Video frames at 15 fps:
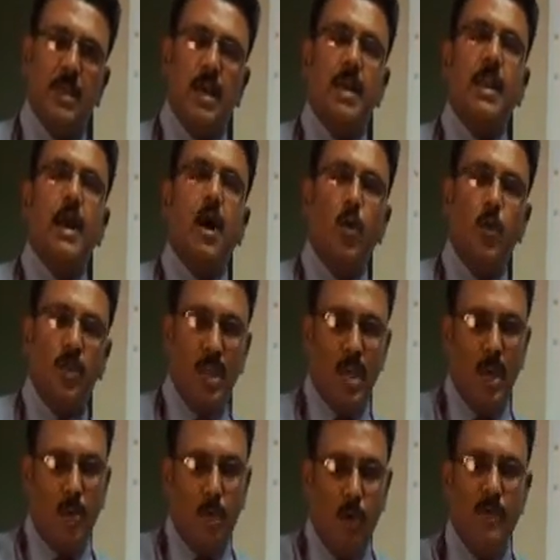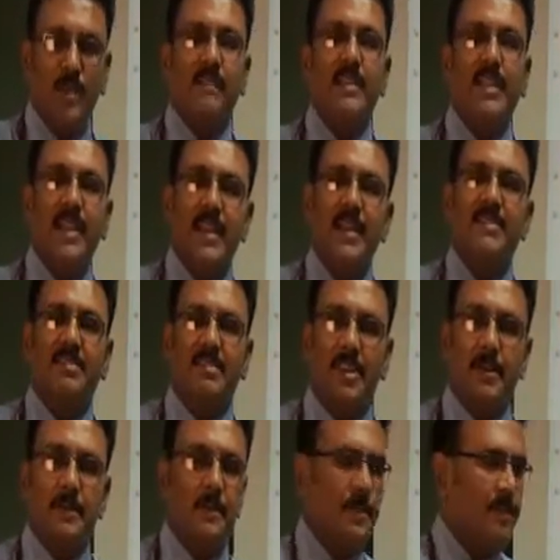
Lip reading: and how they are moving with the industry.